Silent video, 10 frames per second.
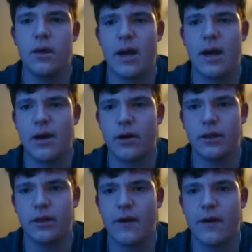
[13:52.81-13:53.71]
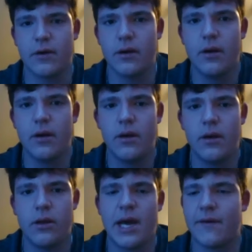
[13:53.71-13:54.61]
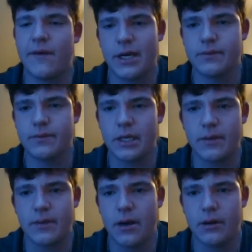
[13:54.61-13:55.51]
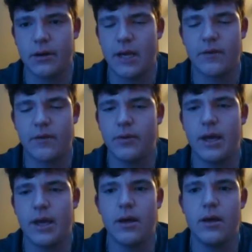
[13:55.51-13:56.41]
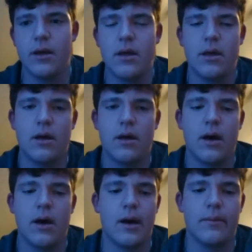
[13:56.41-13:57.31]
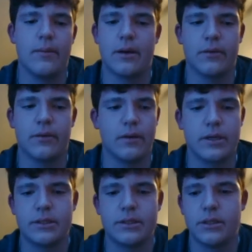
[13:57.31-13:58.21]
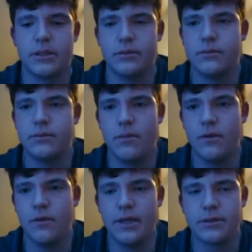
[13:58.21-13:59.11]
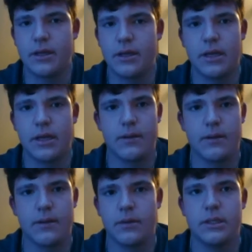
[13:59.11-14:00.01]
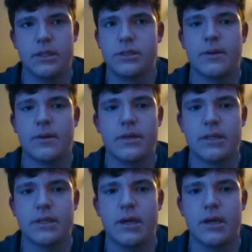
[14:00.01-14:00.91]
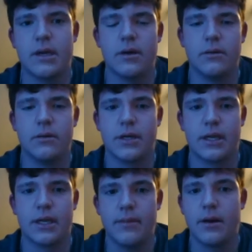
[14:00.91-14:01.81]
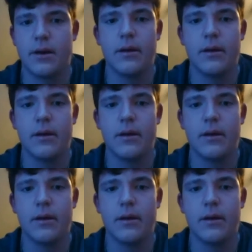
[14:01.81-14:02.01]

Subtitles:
I hardly ever, I have an Xbox, but I hardly ever play it. I don't really watch, movies or anything. I'm normally just spend my time, trying to get better.